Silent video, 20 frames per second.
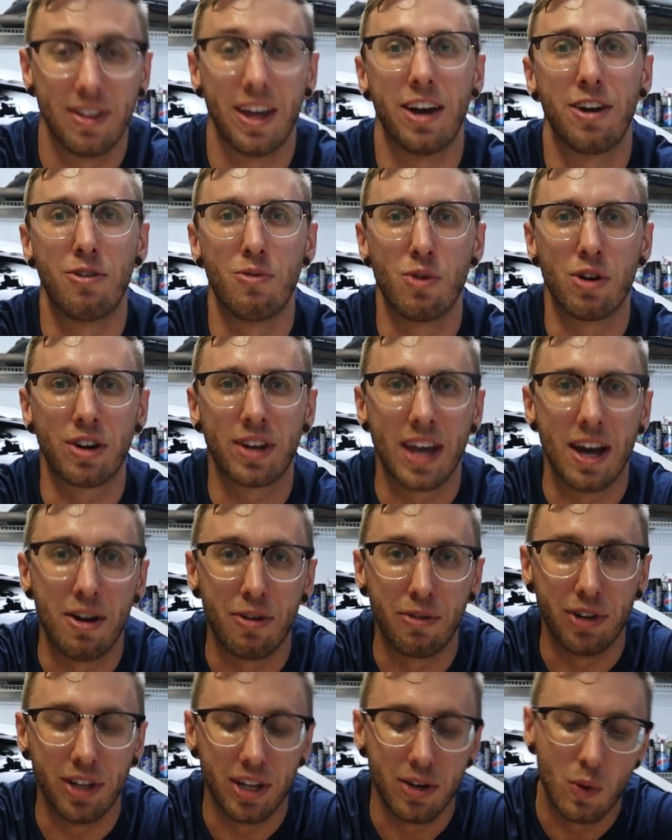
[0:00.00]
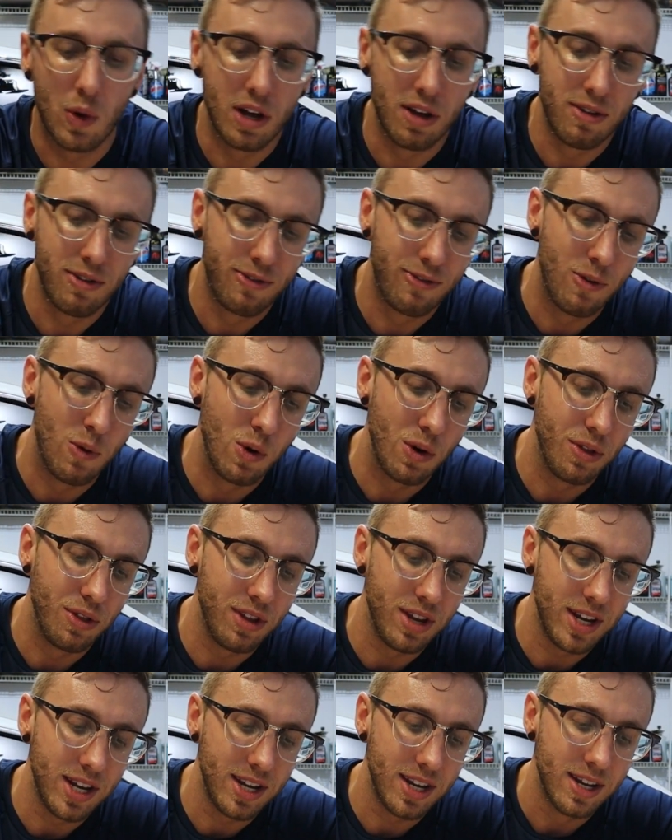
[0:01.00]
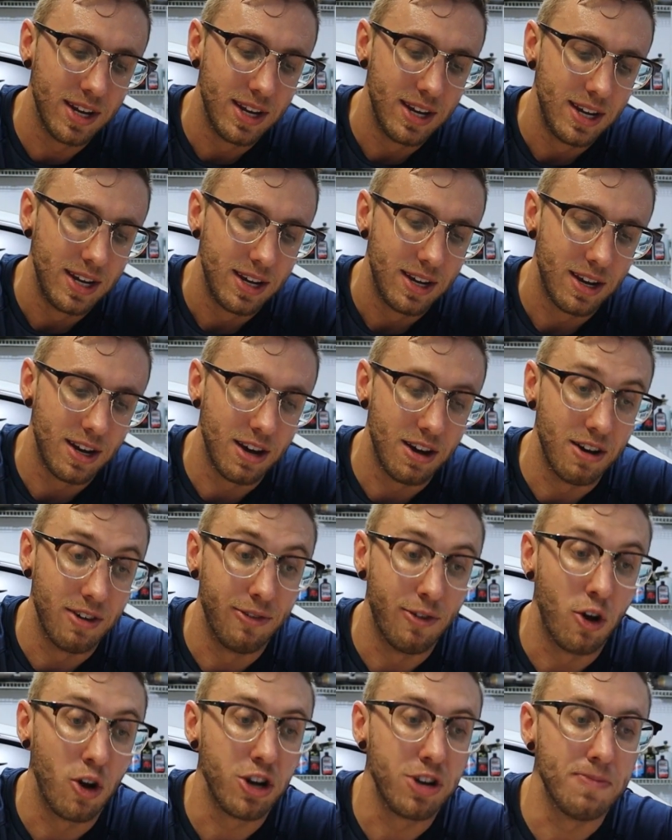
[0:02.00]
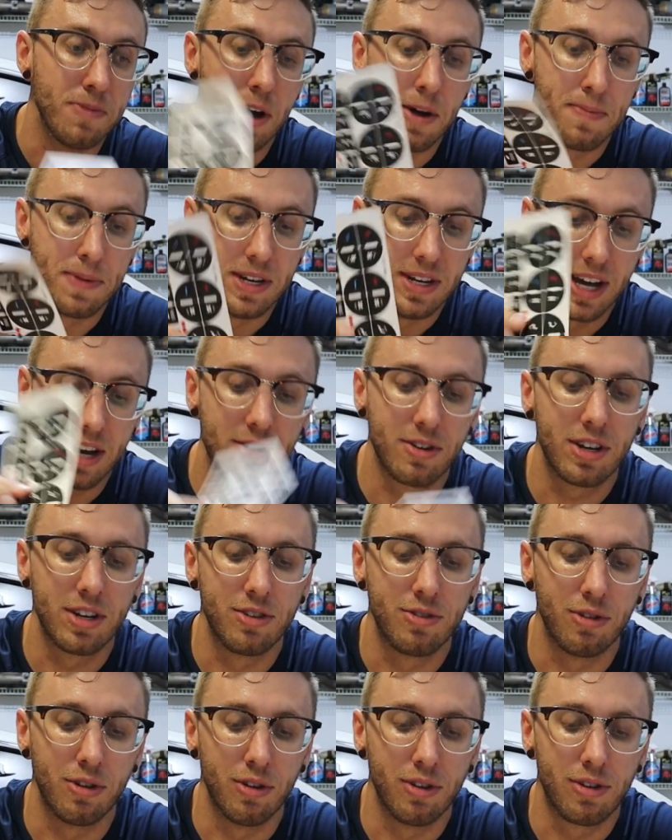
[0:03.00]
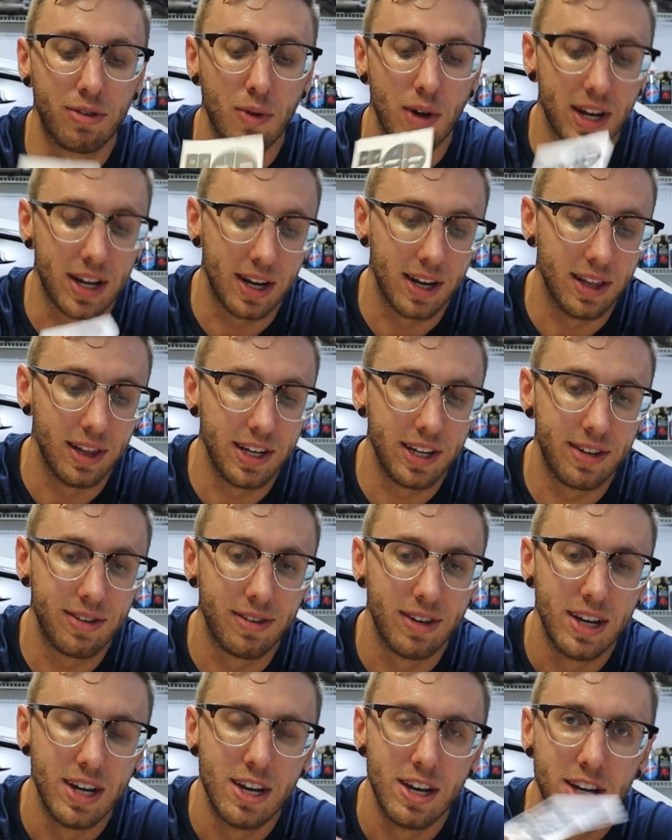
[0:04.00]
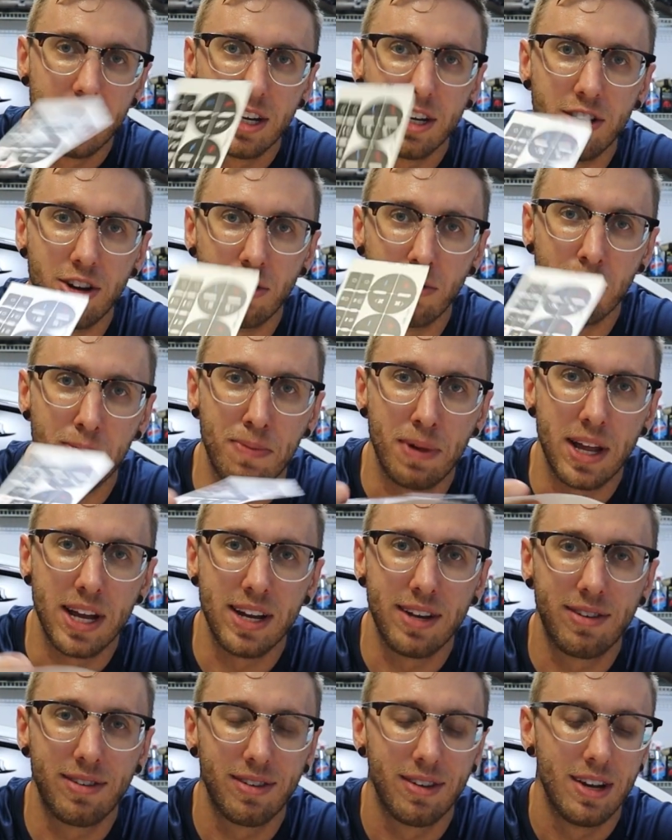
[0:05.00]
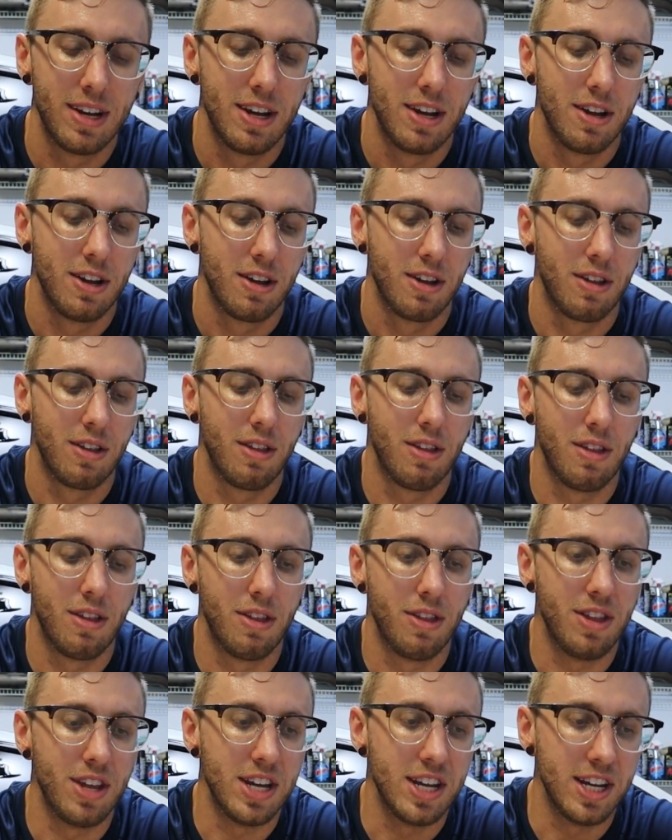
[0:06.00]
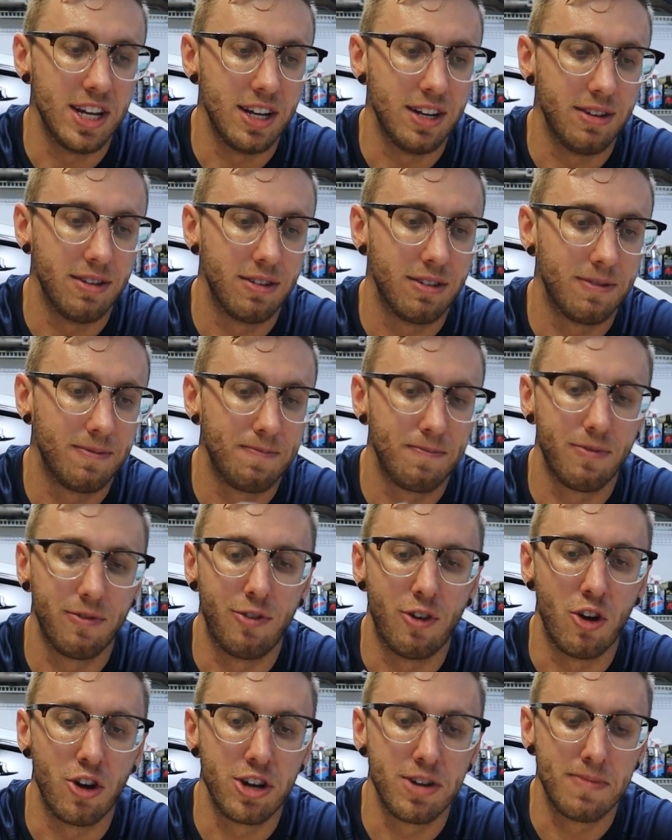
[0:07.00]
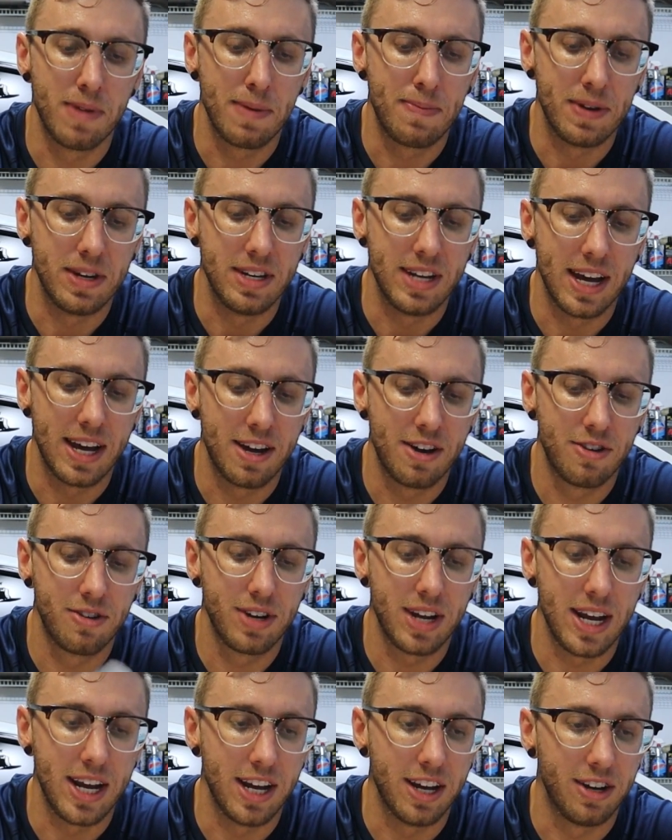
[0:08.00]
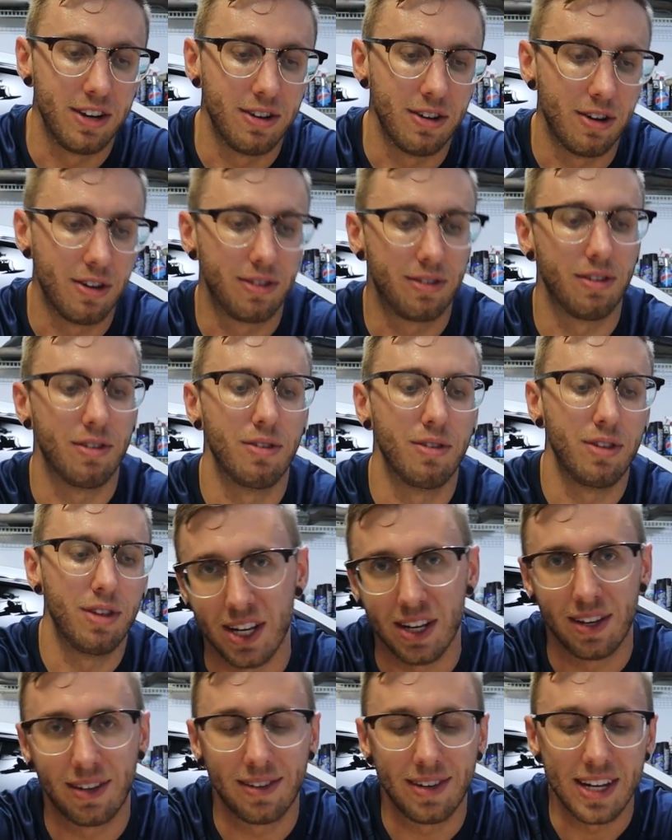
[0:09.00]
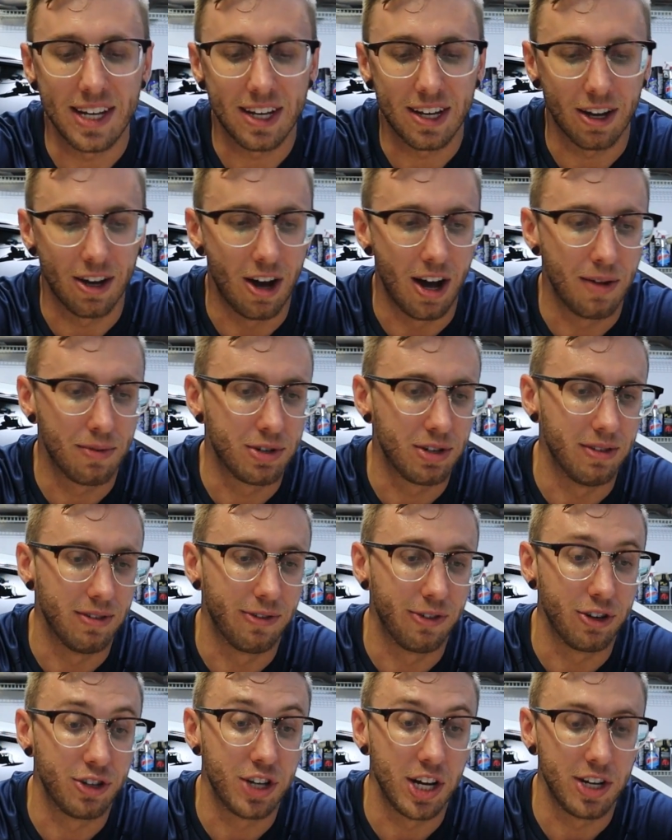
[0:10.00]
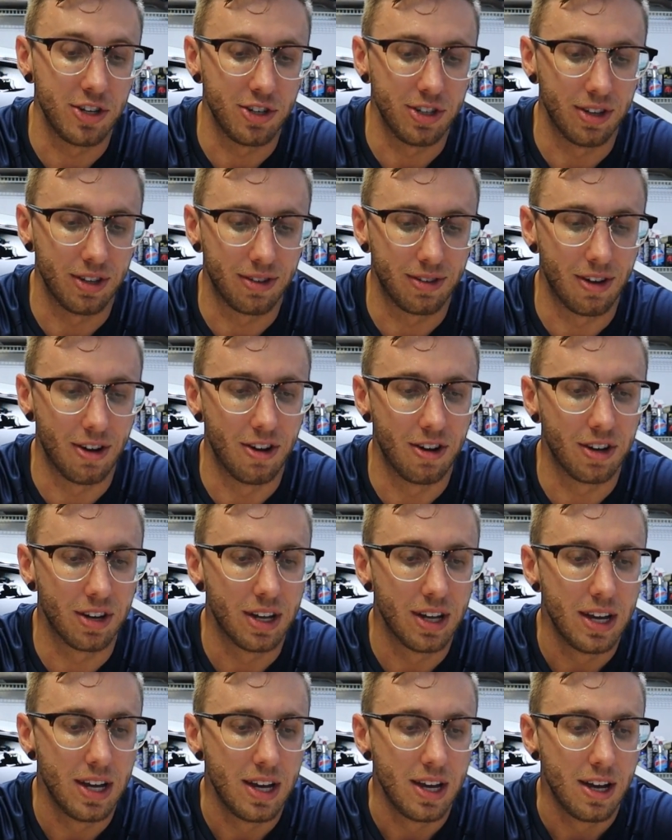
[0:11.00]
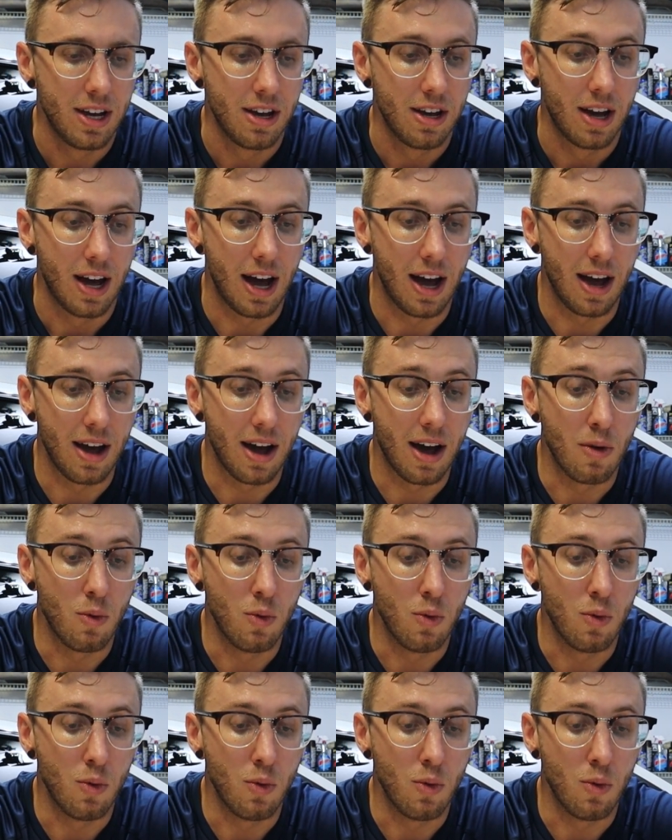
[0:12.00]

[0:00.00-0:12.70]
that'll work out really well for the volume up and down controls, so I can at least, you know, replace the volume up and down and also the seek option for changing the song. I